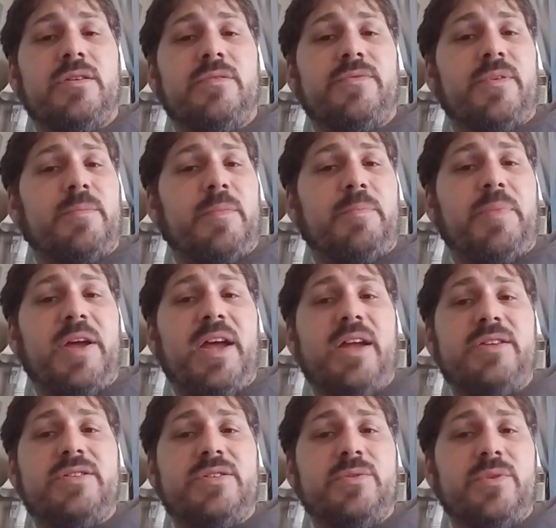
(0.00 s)
from a
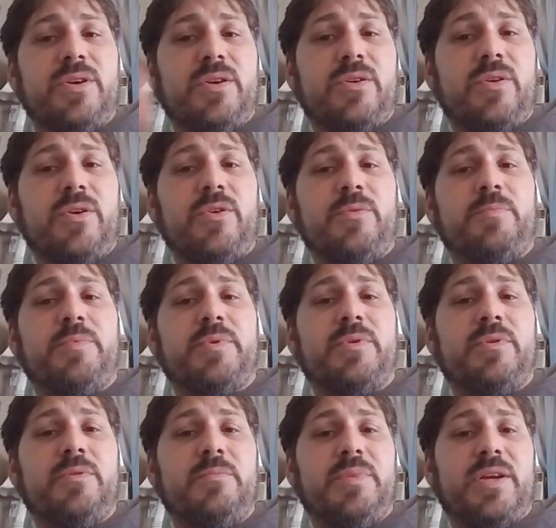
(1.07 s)
page to a group,
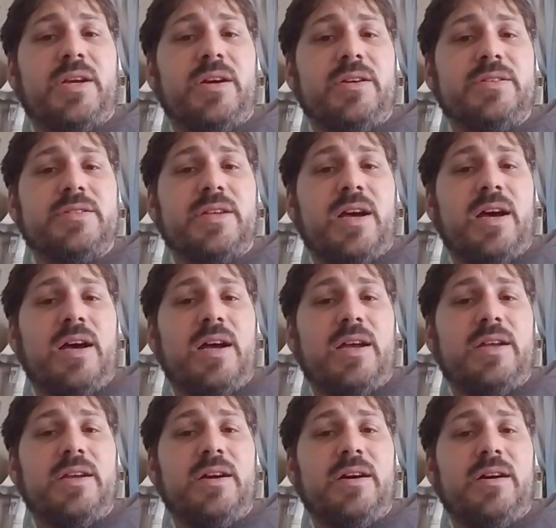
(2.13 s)
because
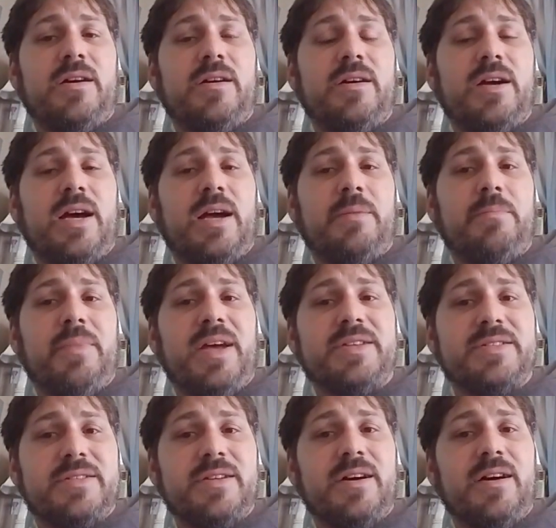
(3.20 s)
I
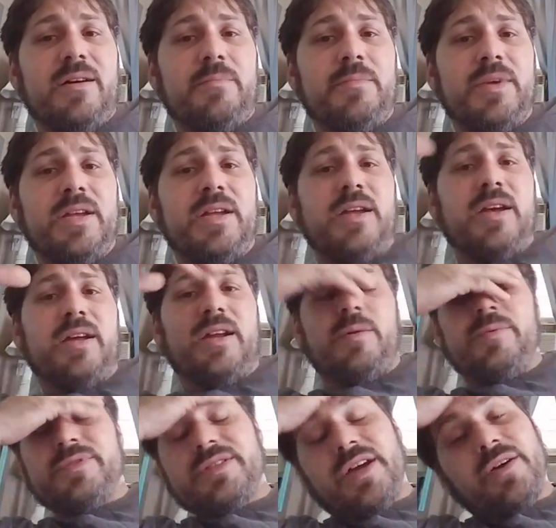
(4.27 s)
messed up, and I
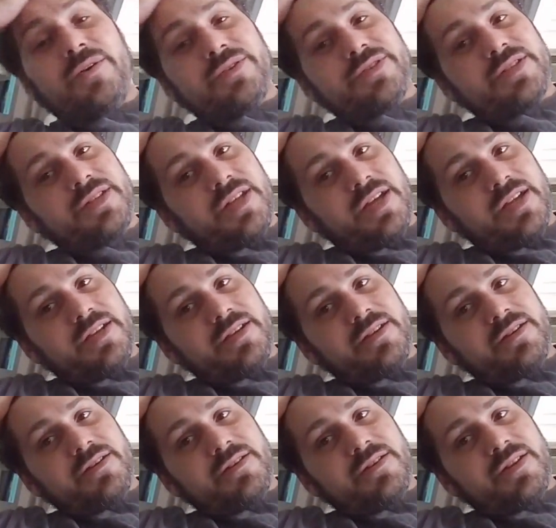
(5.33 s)
was noticing that
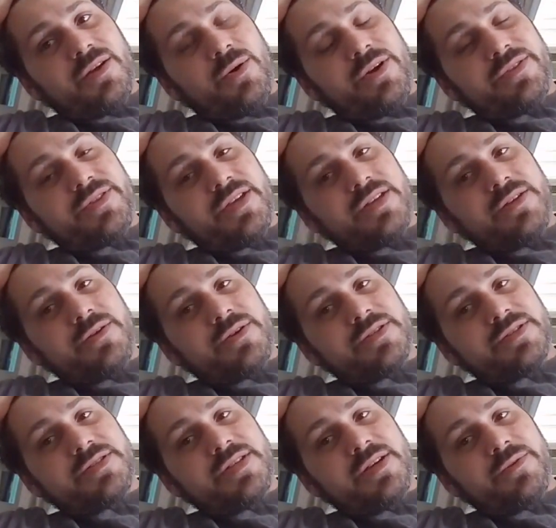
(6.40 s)
the only thing you can
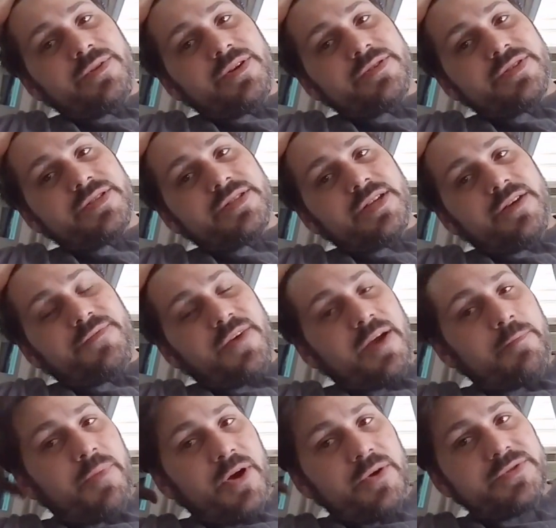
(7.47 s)
see on there is the stuff I
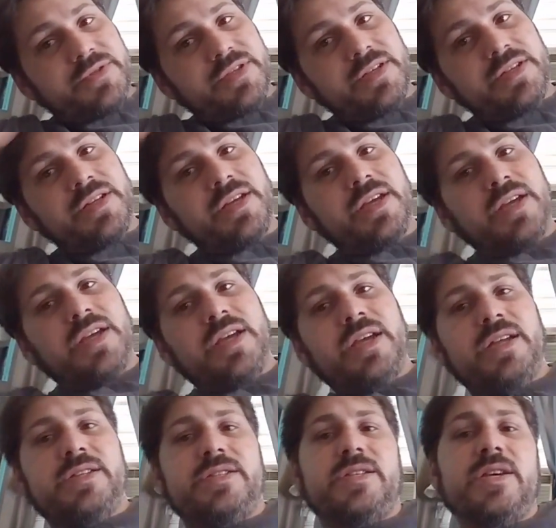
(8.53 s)
posted
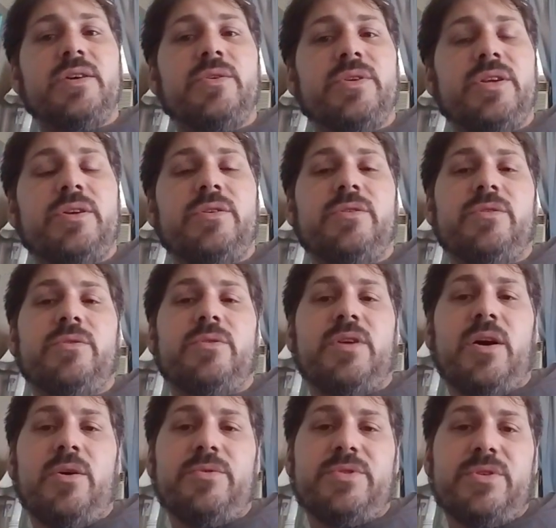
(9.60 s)
until you
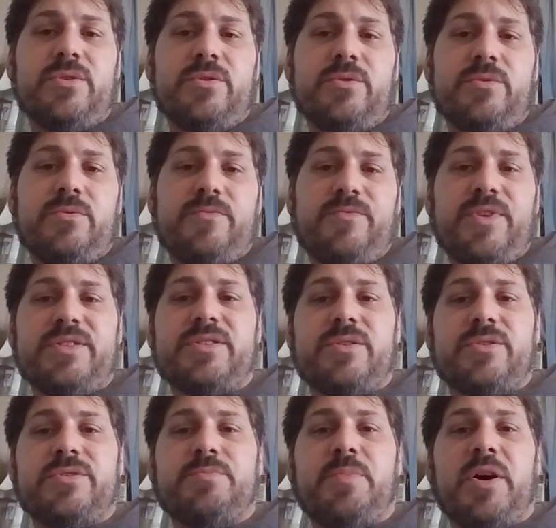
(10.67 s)
go to
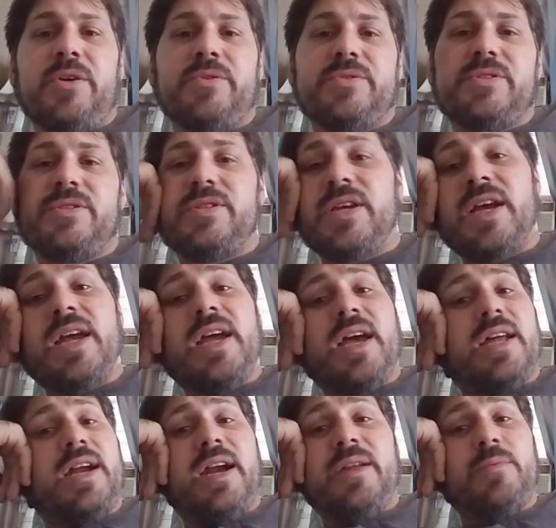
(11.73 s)
visitors posts,
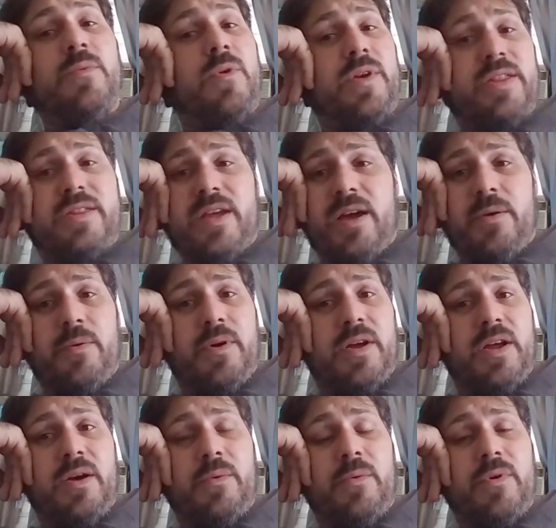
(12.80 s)
and I didn't want it that
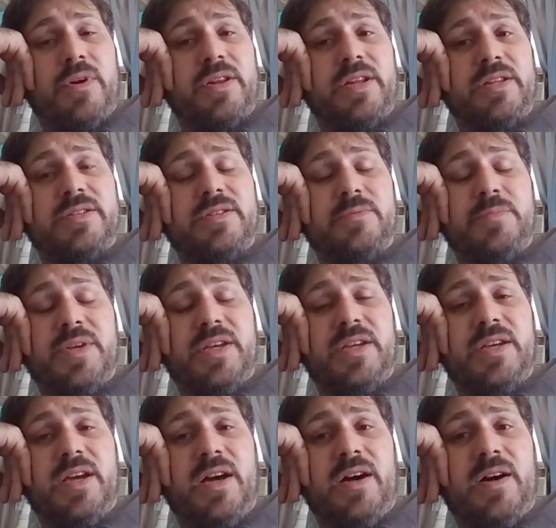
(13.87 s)
way. I wanted it to
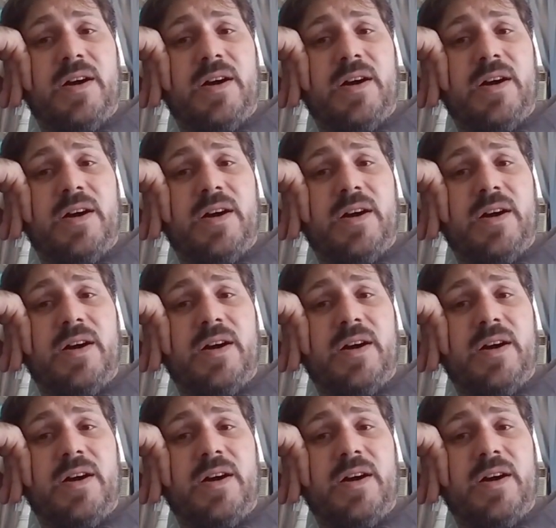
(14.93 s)
be